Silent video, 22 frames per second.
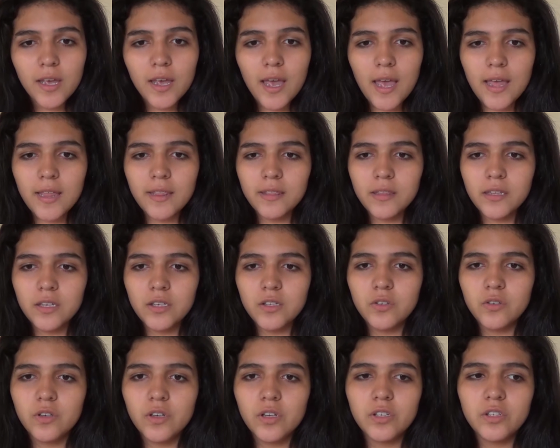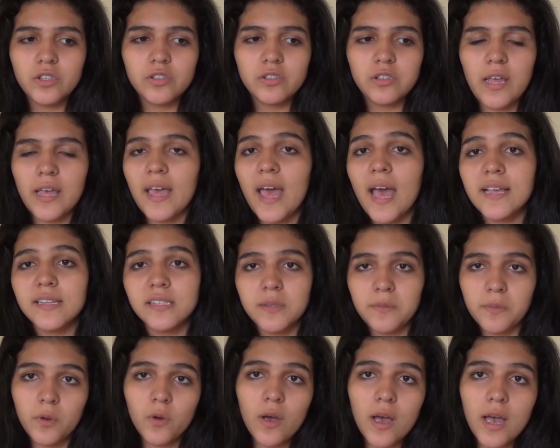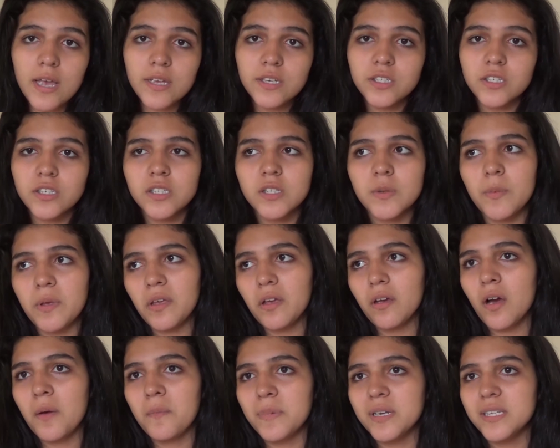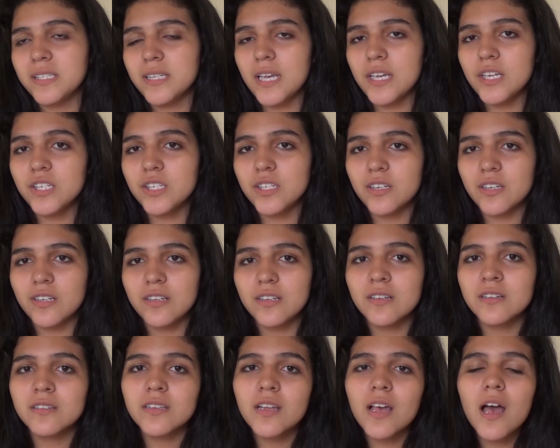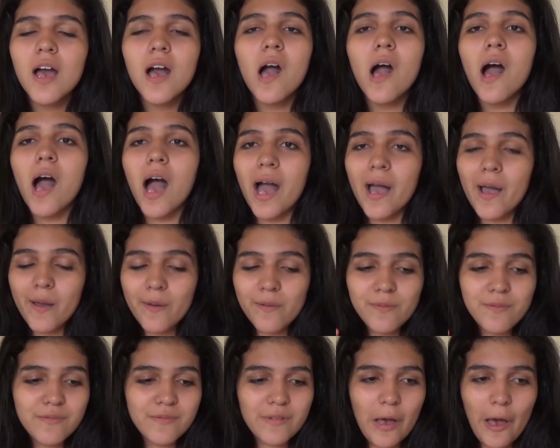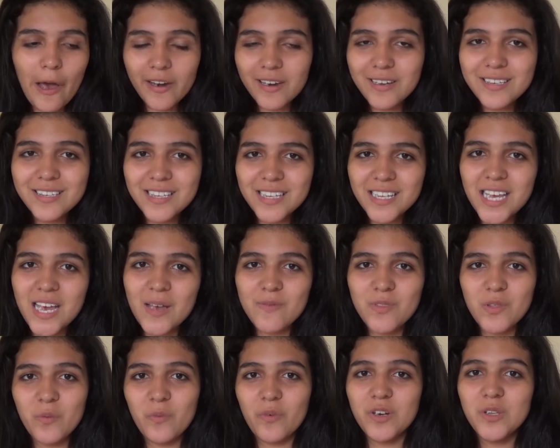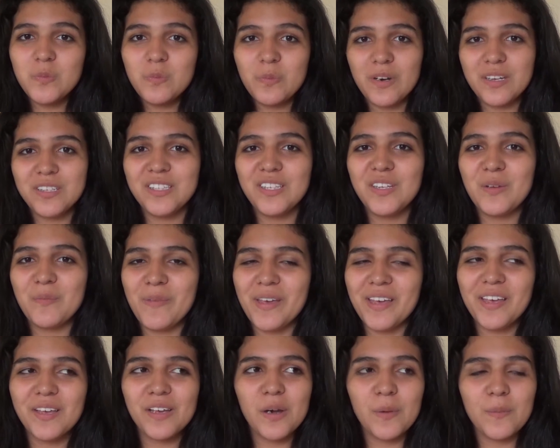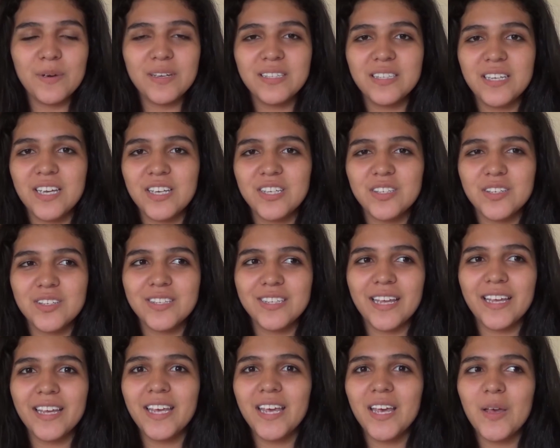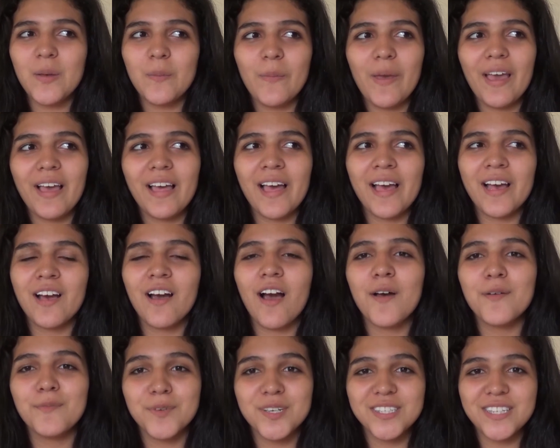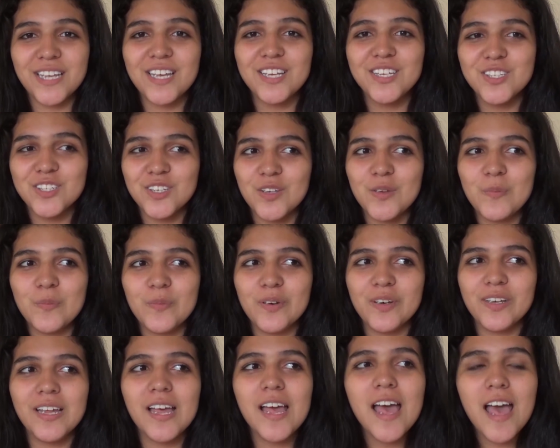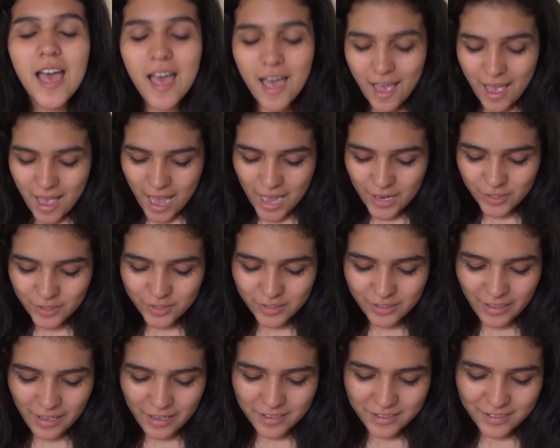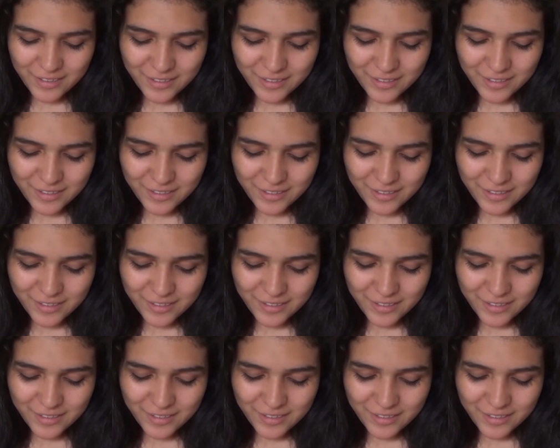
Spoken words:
and then you can just like ask them questions and make conversation. I'm the worst person in making conversations. I can't make a conversation, but I just like